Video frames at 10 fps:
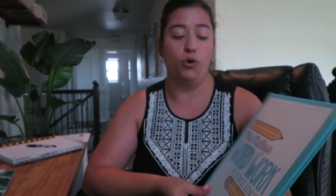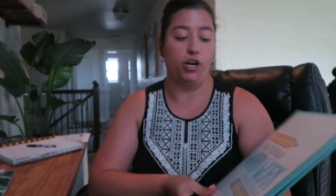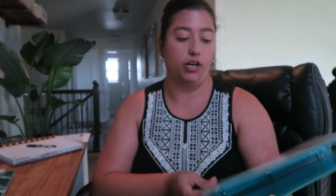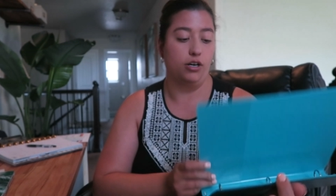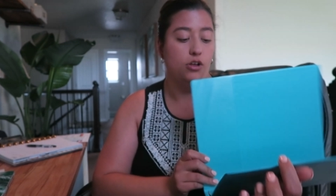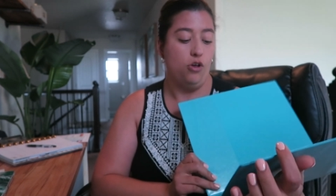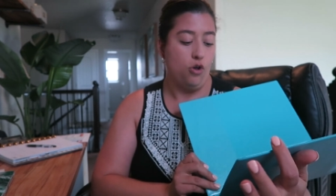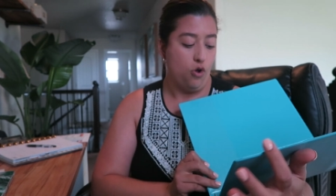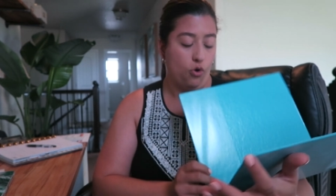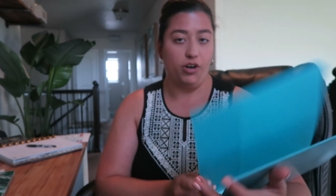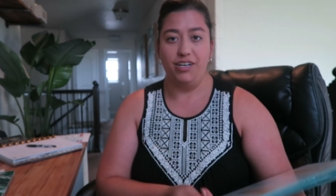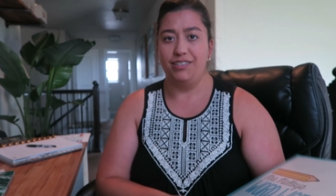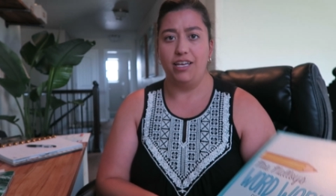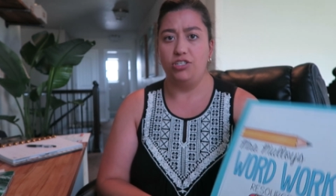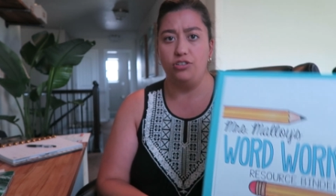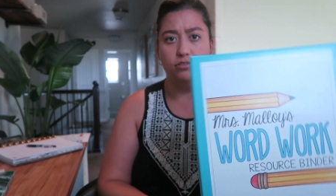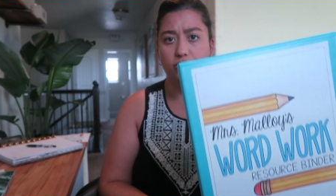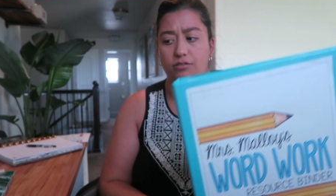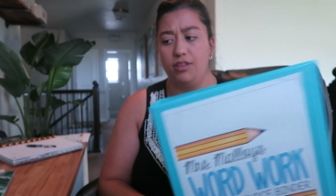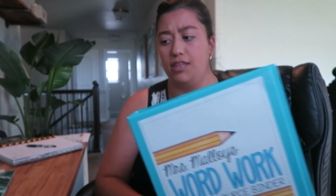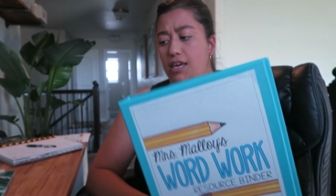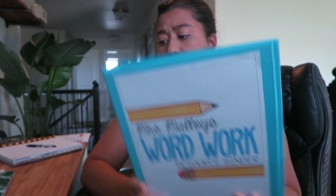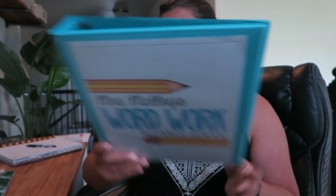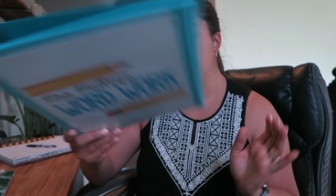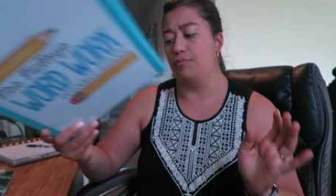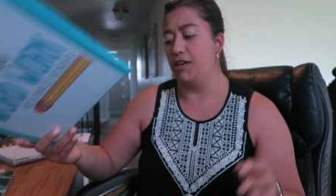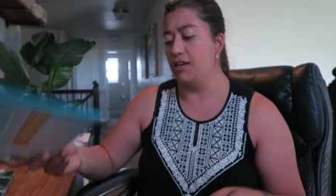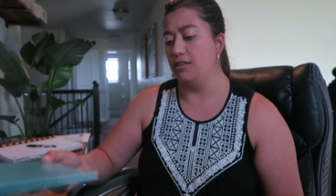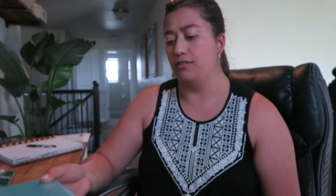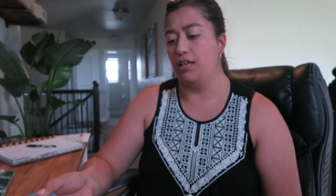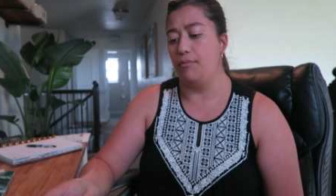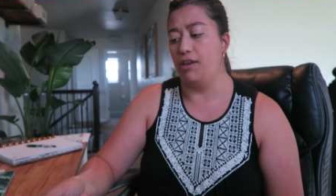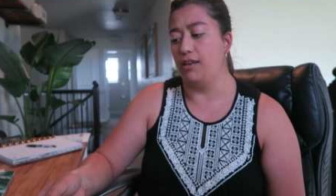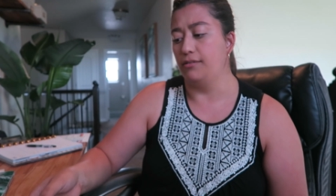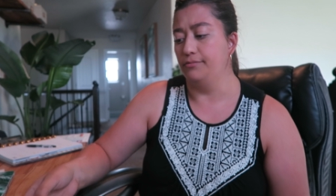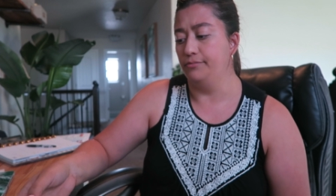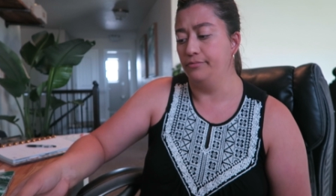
work organizational thing just because, I mean,